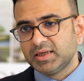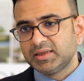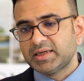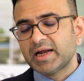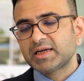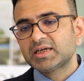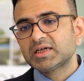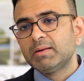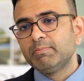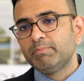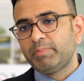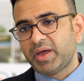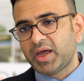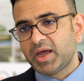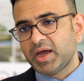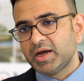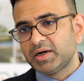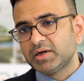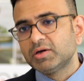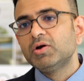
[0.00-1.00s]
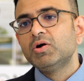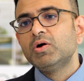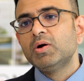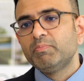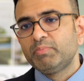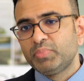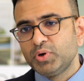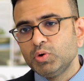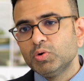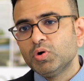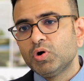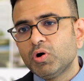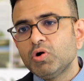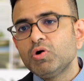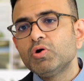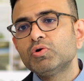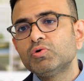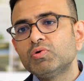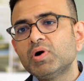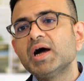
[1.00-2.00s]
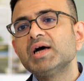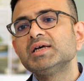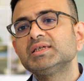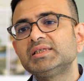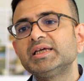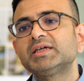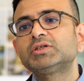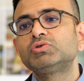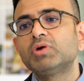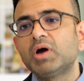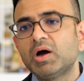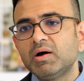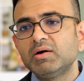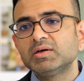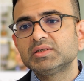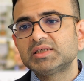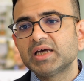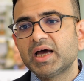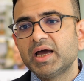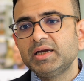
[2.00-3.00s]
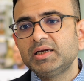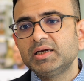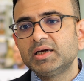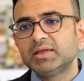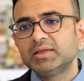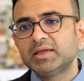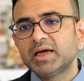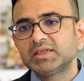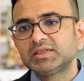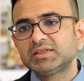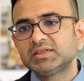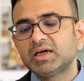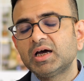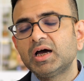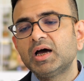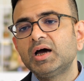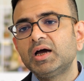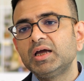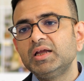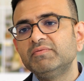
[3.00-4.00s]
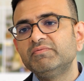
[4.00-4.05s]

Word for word: that compared pure oral arsenic trioxide that's uh,